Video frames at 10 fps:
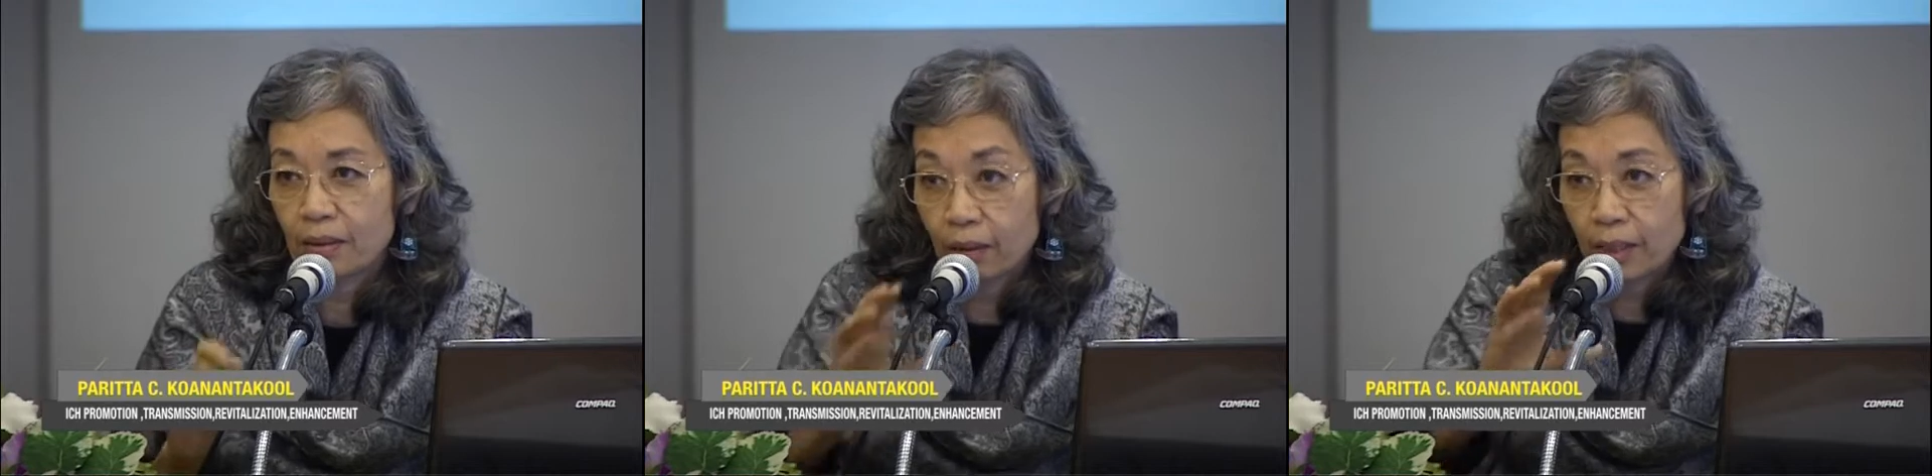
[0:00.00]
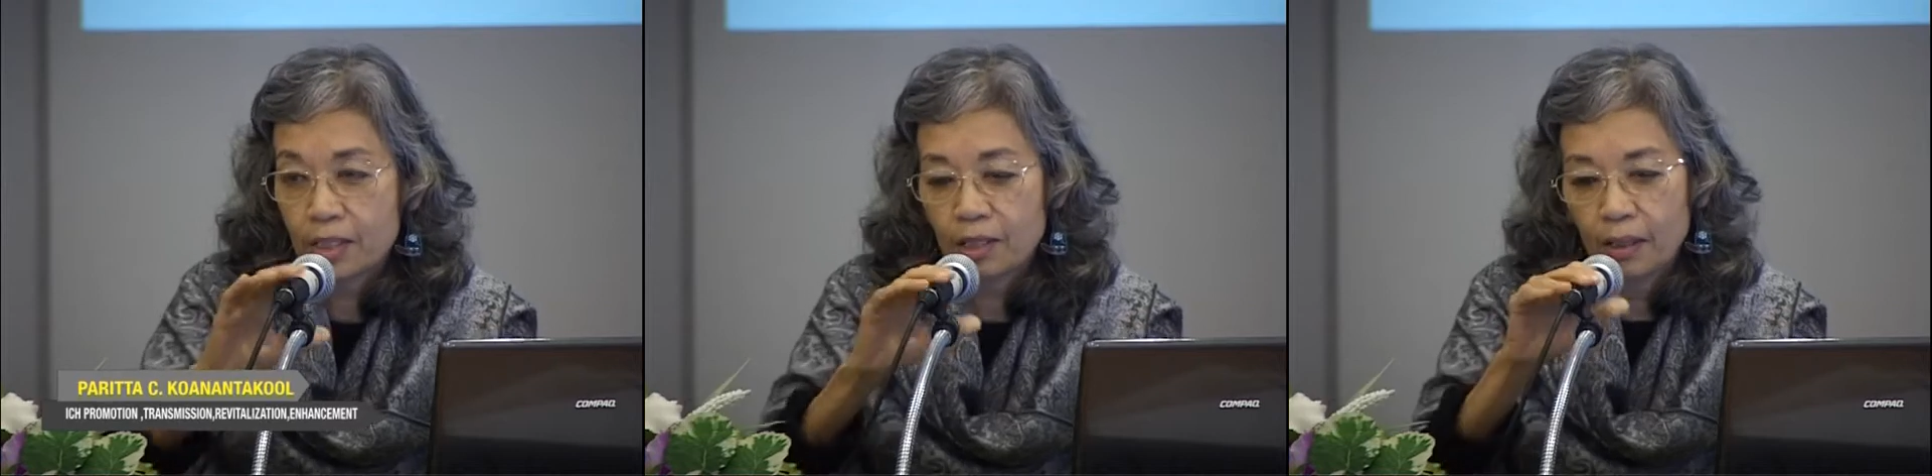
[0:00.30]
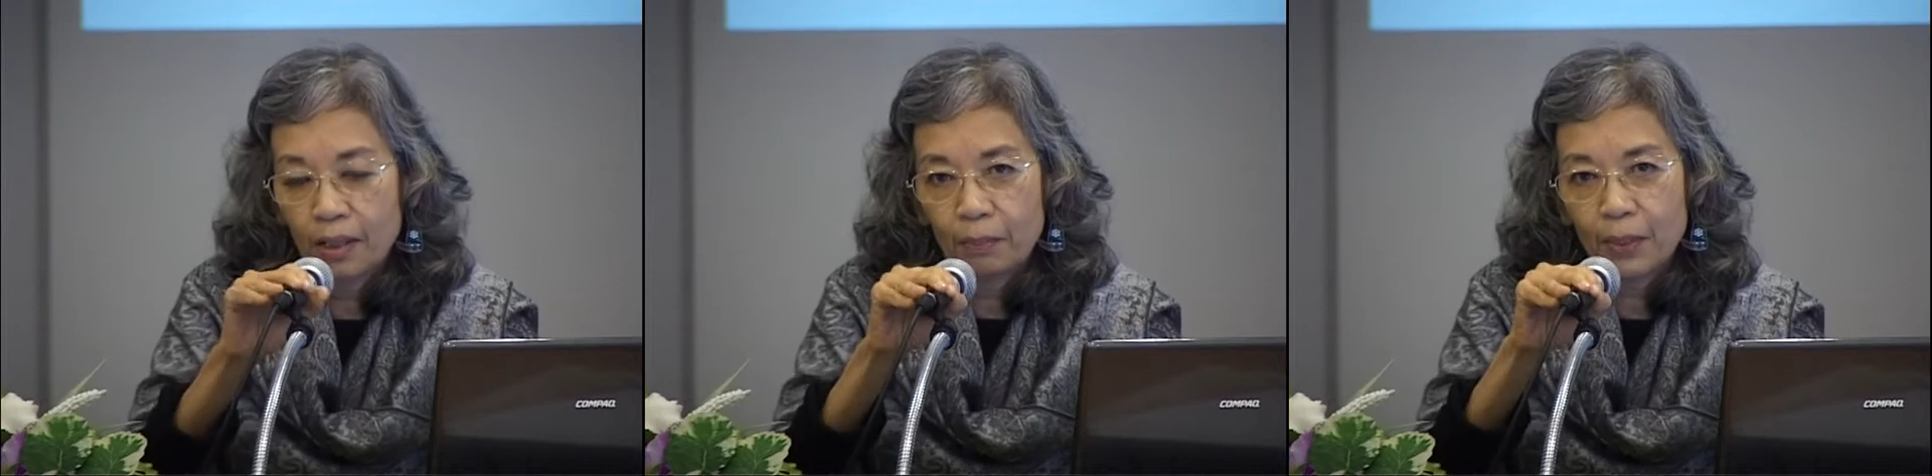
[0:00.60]
knowledge
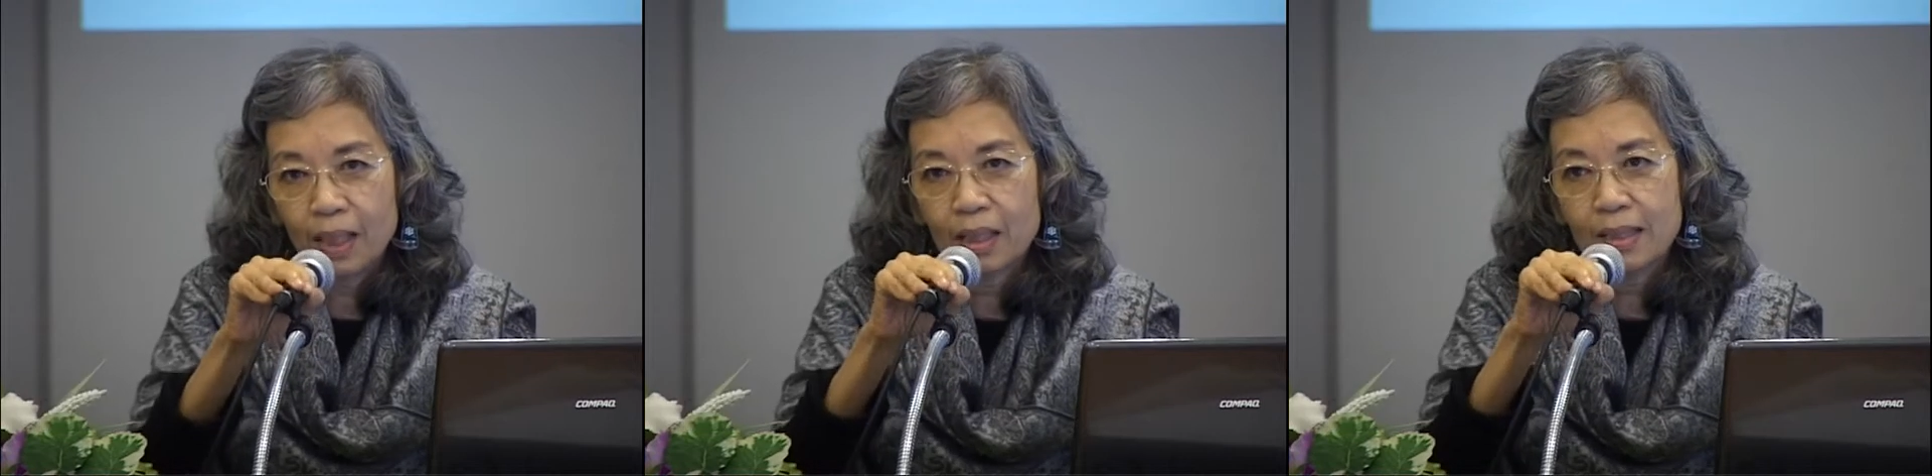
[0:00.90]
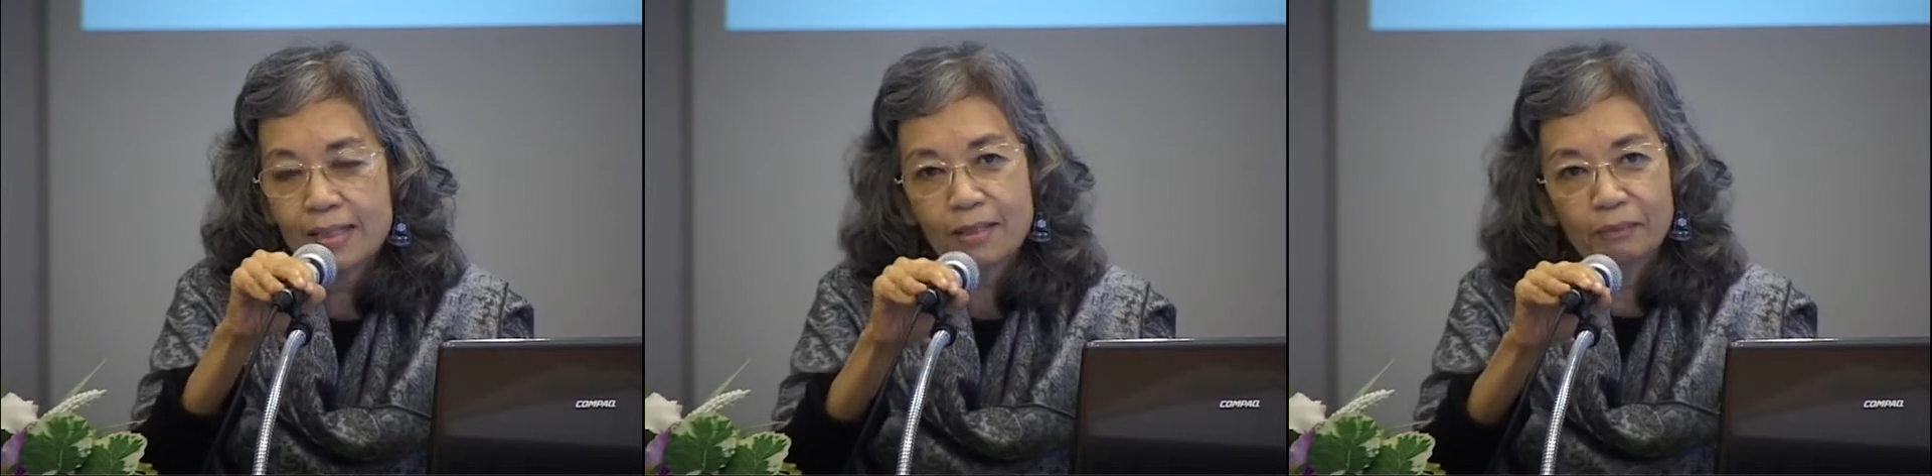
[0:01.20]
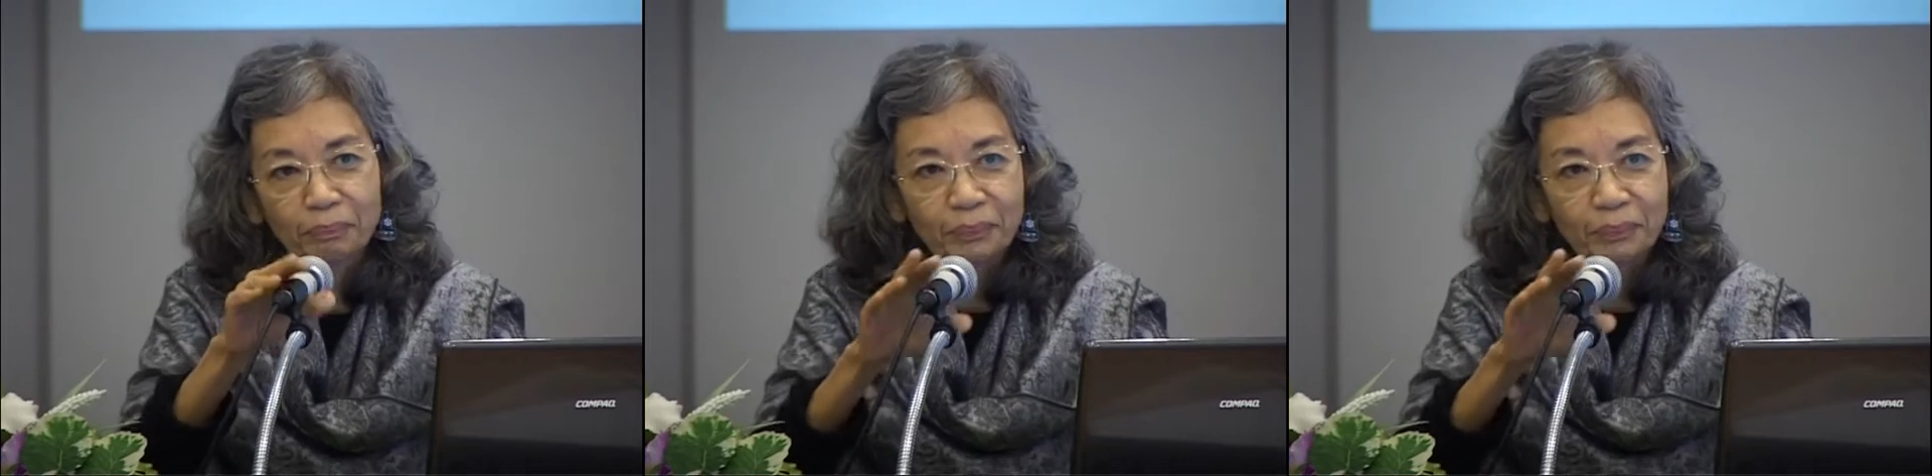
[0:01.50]
because